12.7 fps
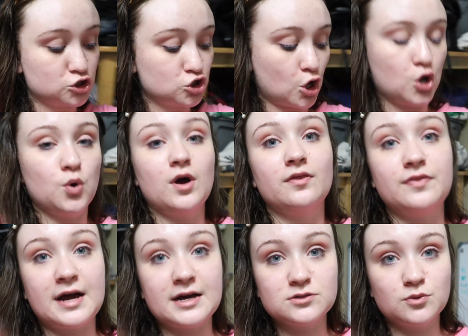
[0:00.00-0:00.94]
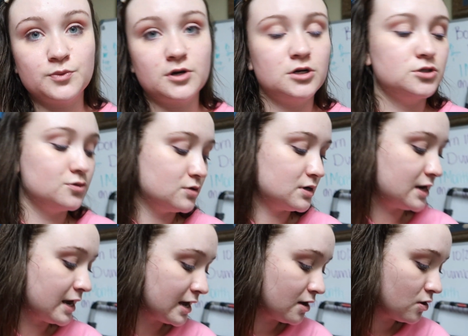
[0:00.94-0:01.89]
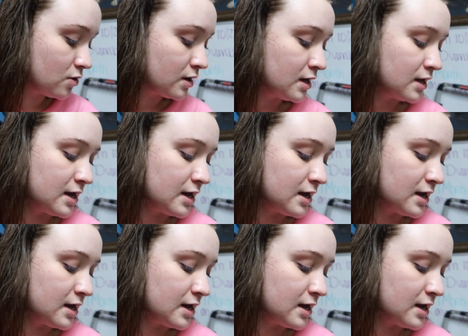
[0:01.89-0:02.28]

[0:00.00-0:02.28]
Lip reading: So that's what we're gonna do now.